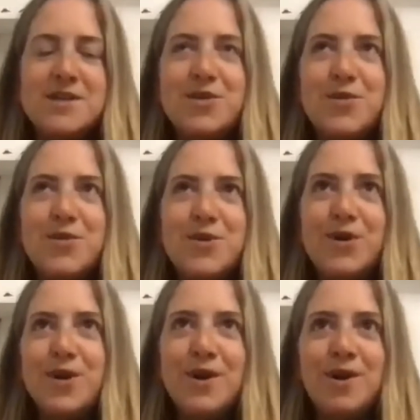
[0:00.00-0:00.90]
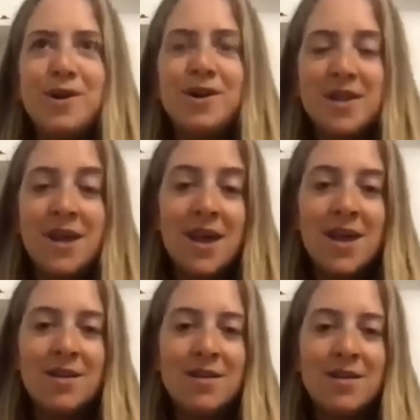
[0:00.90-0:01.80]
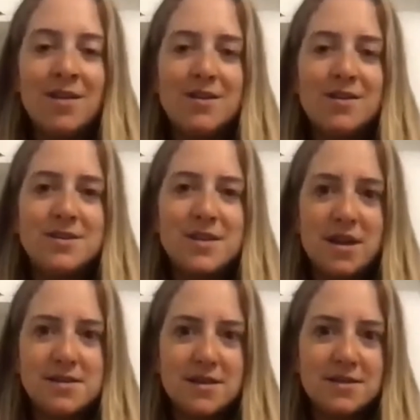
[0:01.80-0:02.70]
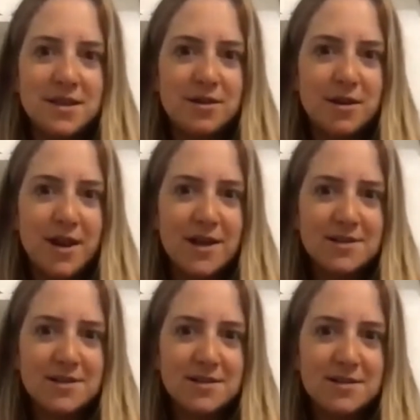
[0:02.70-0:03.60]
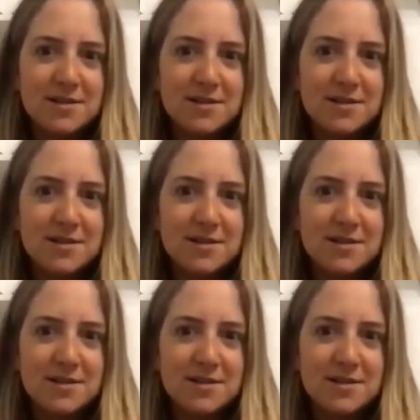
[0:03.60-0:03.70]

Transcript: so you're currently in your sade sati correct